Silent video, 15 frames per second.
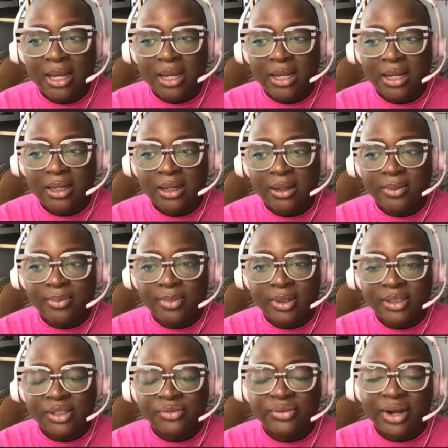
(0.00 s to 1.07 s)
a
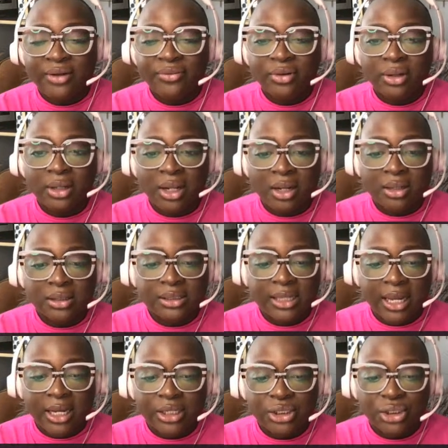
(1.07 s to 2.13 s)
survivor
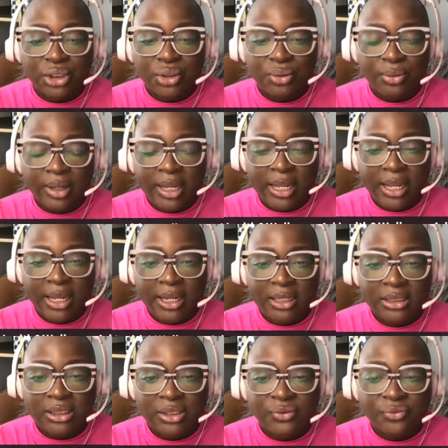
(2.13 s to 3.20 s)
alongside you,
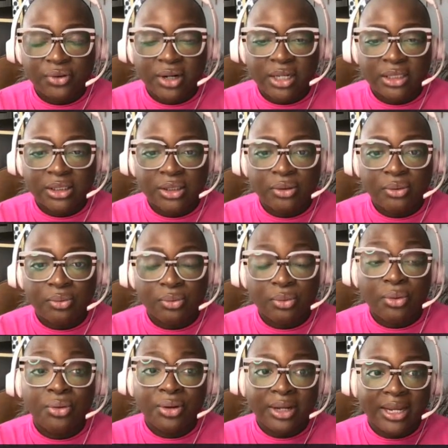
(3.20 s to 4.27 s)
and just for us
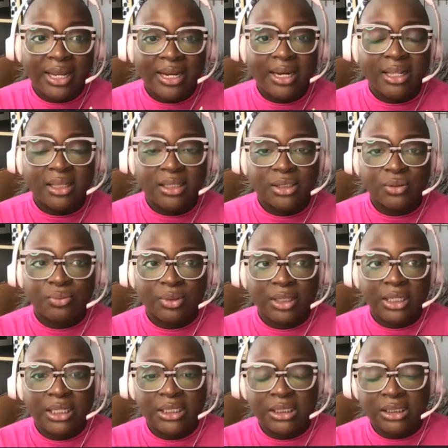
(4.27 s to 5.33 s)
creating this
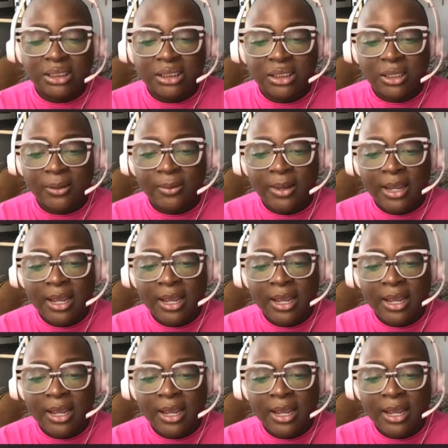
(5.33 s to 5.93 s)
relationship,